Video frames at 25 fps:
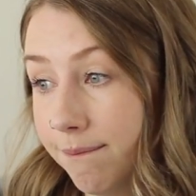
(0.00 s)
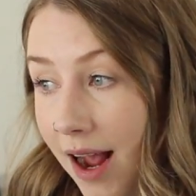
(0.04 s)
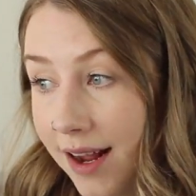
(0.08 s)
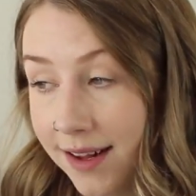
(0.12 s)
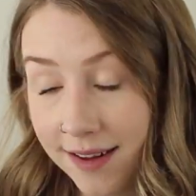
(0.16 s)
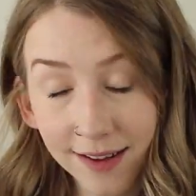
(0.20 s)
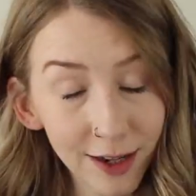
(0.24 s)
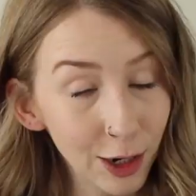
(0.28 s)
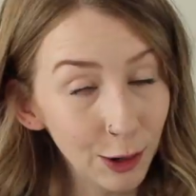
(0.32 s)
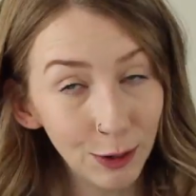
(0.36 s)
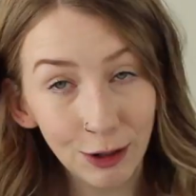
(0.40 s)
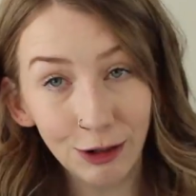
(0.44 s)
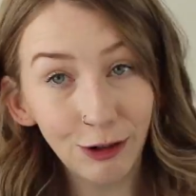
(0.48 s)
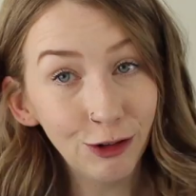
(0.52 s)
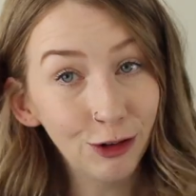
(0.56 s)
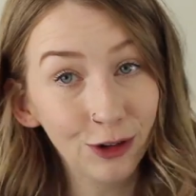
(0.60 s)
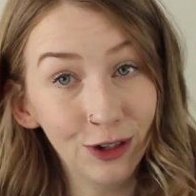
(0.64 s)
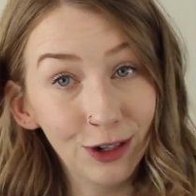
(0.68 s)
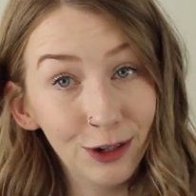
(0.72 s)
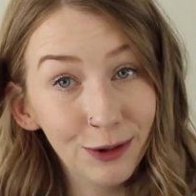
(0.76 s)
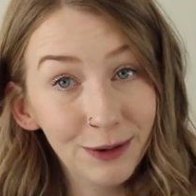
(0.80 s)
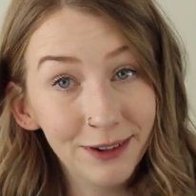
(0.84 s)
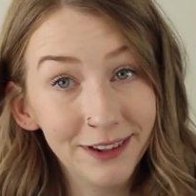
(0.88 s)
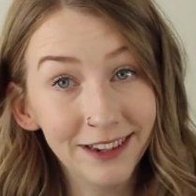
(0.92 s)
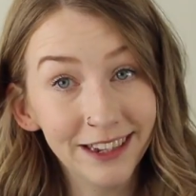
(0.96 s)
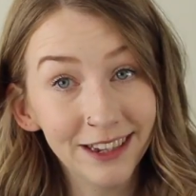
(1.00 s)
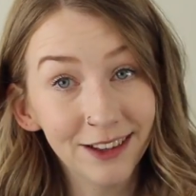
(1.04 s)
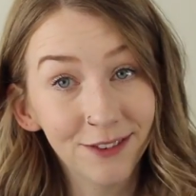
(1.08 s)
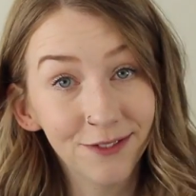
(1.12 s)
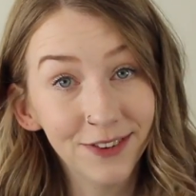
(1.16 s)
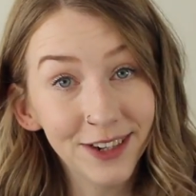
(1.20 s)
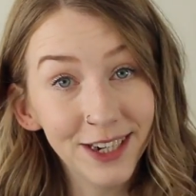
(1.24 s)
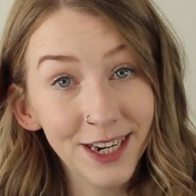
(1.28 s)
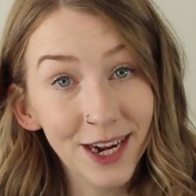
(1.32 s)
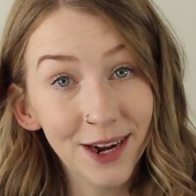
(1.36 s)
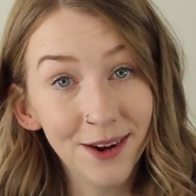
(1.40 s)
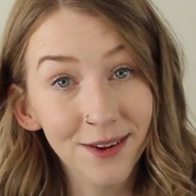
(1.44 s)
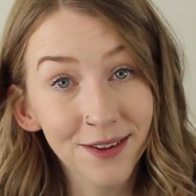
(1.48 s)
I still enjoy doing these
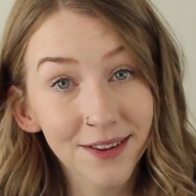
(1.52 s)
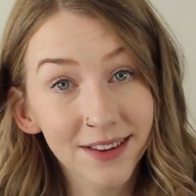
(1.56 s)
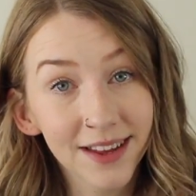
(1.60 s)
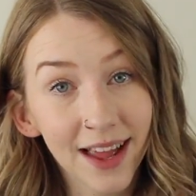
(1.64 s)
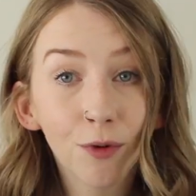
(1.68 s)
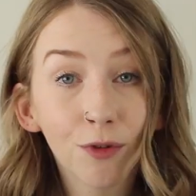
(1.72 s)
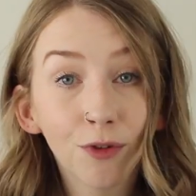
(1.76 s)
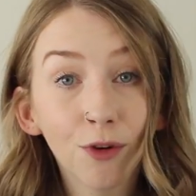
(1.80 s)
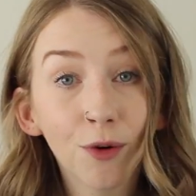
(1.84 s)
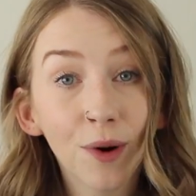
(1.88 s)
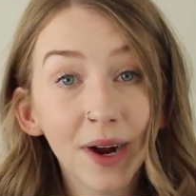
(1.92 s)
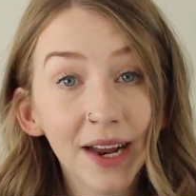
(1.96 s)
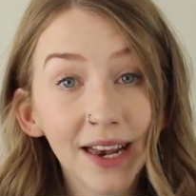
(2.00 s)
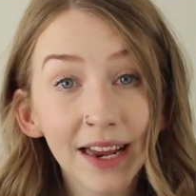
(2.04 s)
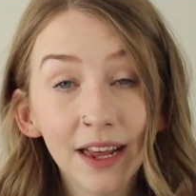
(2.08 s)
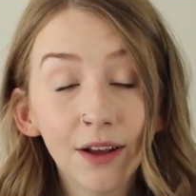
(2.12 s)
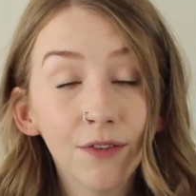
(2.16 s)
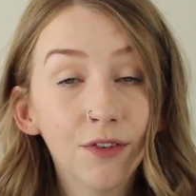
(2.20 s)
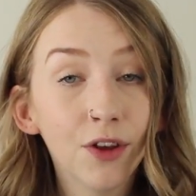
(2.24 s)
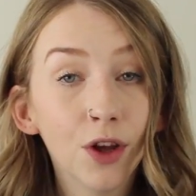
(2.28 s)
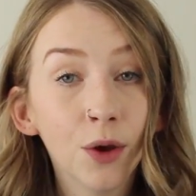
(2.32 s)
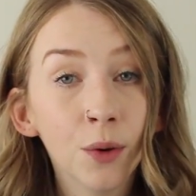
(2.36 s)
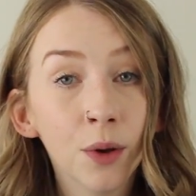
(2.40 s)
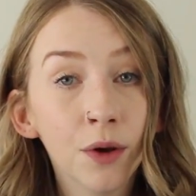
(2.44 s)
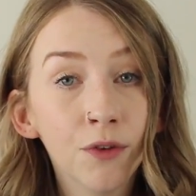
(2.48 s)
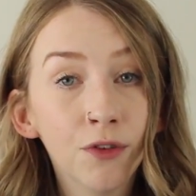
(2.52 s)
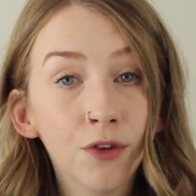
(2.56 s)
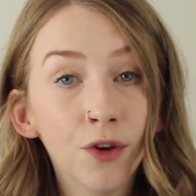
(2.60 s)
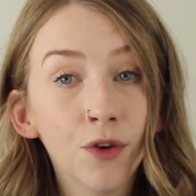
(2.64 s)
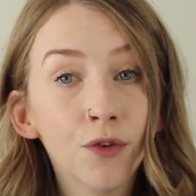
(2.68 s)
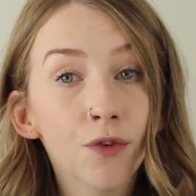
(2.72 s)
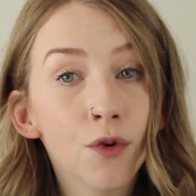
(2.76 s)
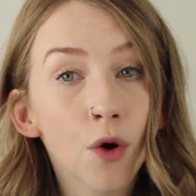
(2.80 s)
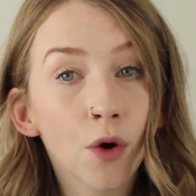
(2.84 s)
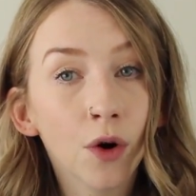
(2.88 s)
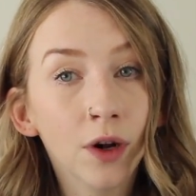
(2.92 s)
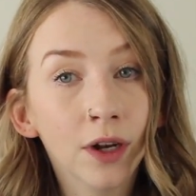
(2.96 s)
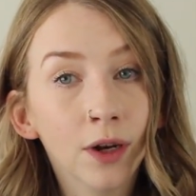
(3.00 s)
videos. Before I leave you, if
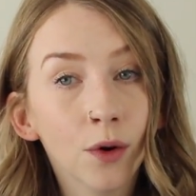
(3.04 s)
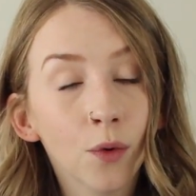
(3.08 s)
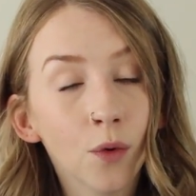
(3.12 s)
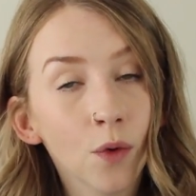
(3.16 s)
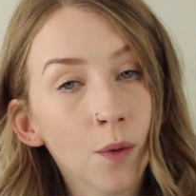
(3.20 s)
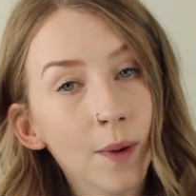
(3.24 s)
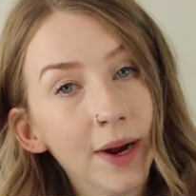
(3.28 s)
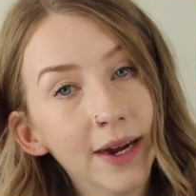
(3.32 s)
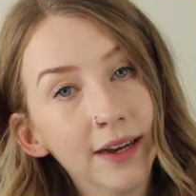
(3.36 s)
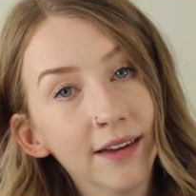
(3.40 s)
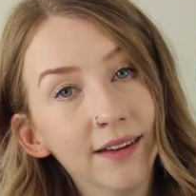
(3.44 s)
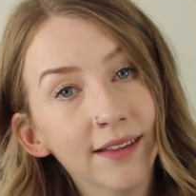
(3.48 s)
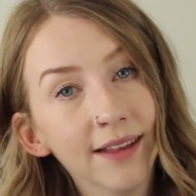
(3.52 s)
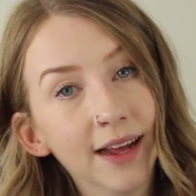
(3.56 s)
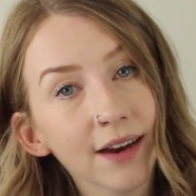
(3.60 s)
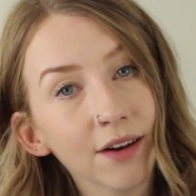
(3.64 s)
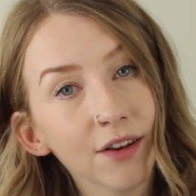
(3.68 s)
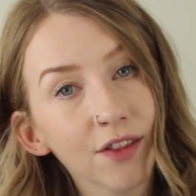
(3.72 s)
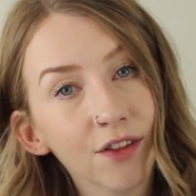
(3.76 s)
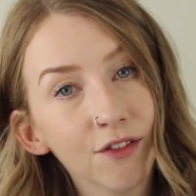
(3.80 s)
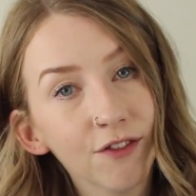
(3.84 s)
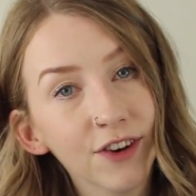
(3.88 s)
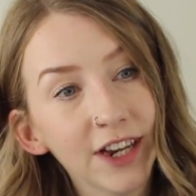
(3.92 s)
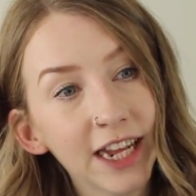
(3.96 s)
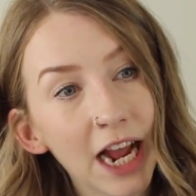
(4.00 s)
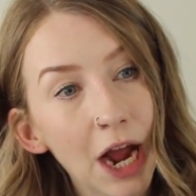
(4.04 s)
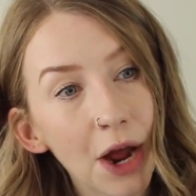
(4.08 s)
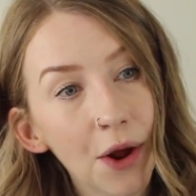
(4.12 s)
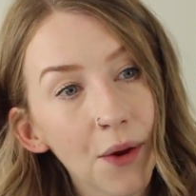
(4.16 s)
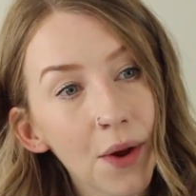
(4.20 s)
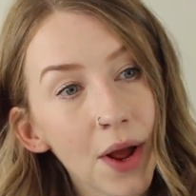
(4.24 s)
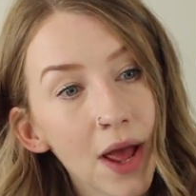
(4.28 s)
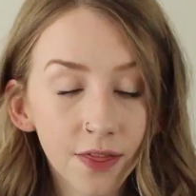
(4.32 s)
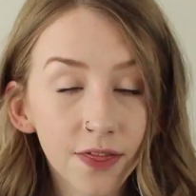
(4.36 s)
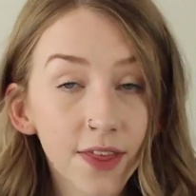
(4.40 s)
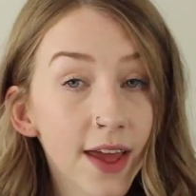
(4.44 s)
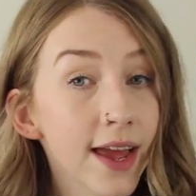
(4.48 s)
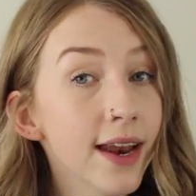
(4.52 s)
you've gotten all the way to the end of the video,
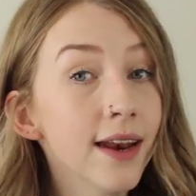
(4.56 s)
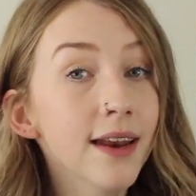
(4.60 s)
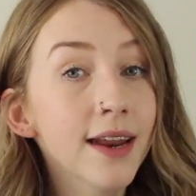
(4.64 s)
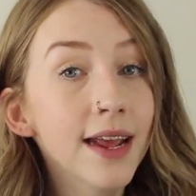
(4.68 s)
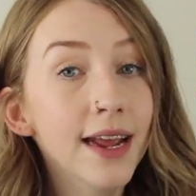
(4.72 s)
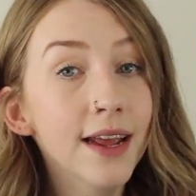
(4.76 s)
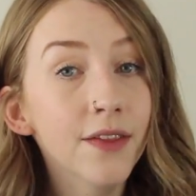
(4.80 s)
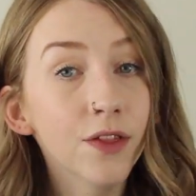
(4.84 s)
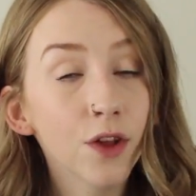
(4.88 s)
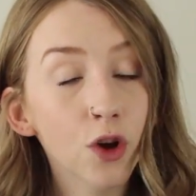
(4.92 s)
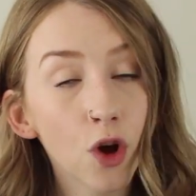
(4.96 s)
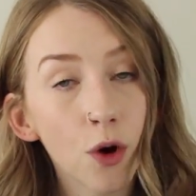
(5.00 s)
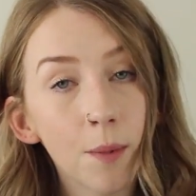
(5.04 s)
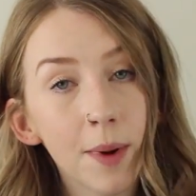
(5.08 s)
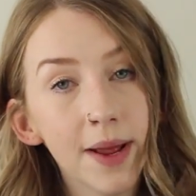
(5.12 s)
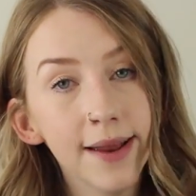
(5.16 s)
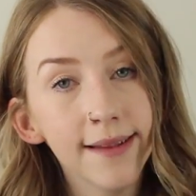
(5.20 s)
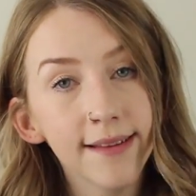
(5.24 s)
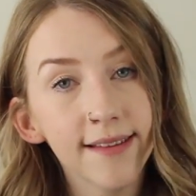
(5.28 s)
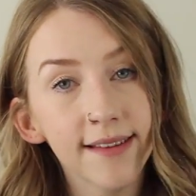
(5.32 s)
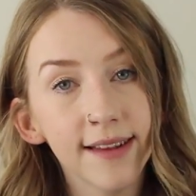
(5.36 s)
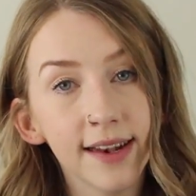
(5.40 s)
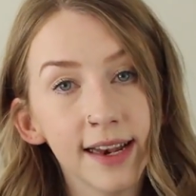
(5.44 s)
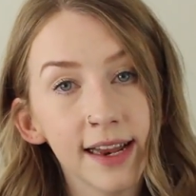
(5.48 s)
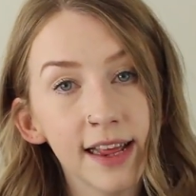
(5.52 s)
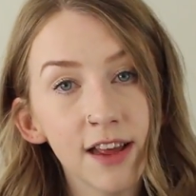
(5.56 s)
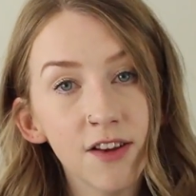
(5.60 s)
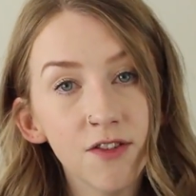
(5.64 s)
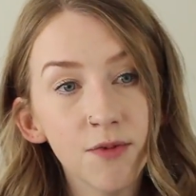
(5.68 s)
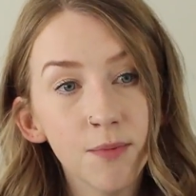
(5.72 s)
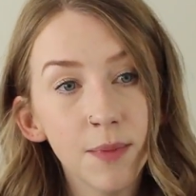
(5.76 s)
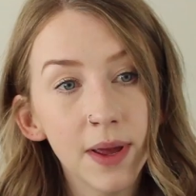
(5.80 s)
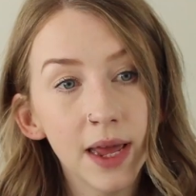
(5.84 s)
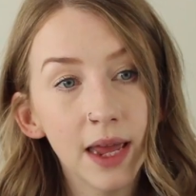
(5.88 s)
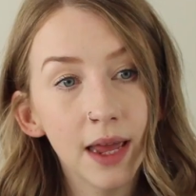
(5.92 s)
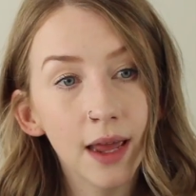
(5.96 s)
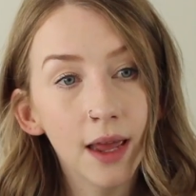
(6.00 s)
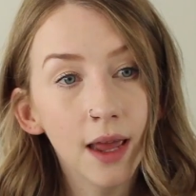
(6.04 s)
then in the comments, leave
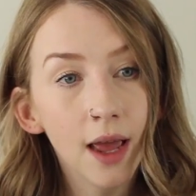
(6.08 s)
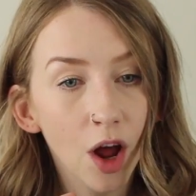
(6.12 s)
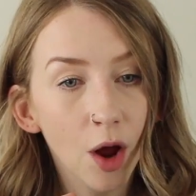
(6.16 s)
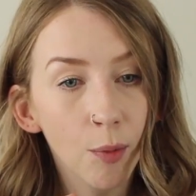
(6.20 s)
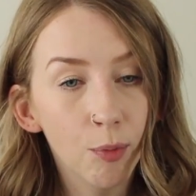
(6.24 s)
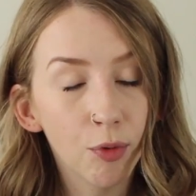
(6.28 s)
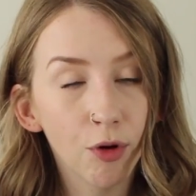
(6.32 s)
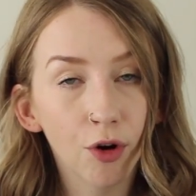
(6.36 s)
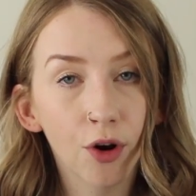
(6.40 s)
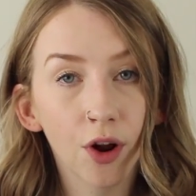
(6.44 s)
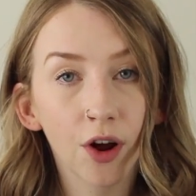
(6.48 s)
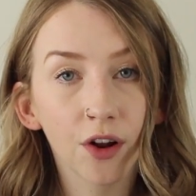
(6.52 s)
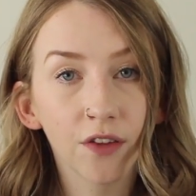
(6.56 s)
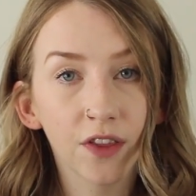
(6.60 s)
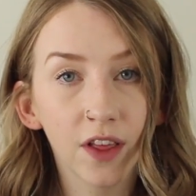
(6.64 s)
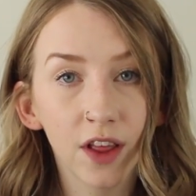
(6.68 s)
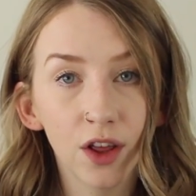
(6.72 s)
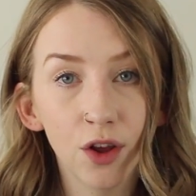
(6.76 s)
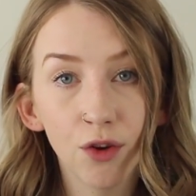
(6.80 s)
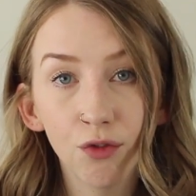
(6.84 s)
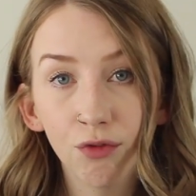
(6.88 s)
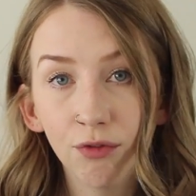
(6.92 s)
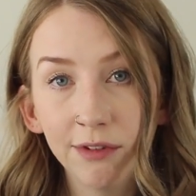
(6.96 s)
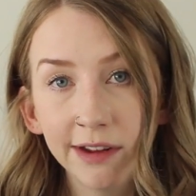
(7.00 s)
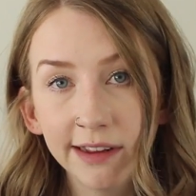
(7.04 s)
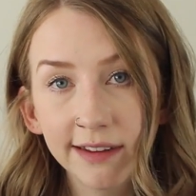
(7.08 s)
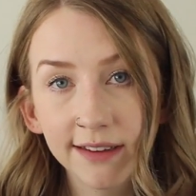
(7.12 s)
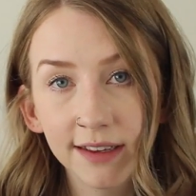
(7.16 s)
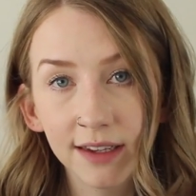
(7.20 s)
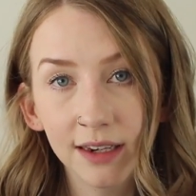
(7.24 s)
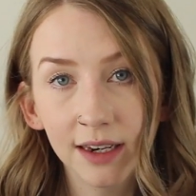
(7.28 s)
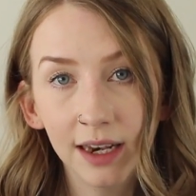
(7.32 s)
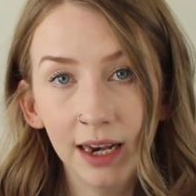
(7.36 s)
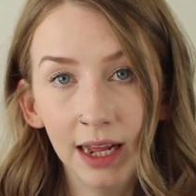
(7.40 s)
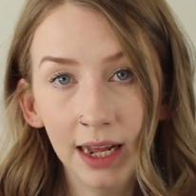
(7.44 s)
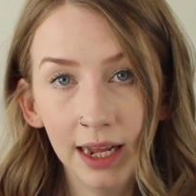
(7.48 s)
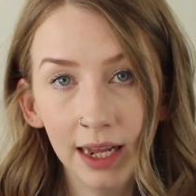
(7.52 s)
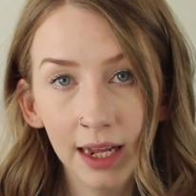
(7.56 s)
me a product that you've
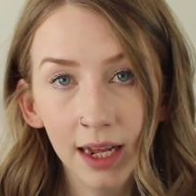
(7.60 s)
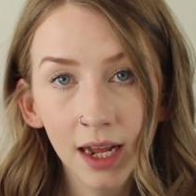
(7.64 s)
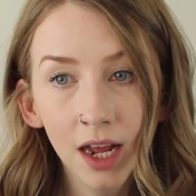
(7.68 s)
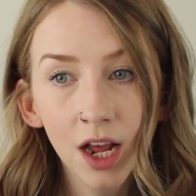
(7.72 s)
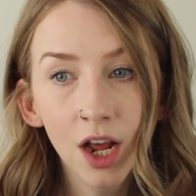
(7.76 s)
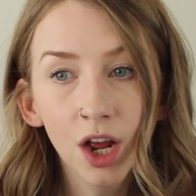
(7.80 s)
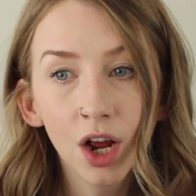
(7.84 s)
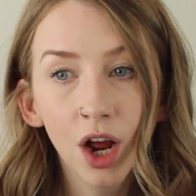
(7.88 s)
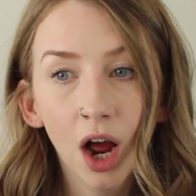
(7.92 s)
recently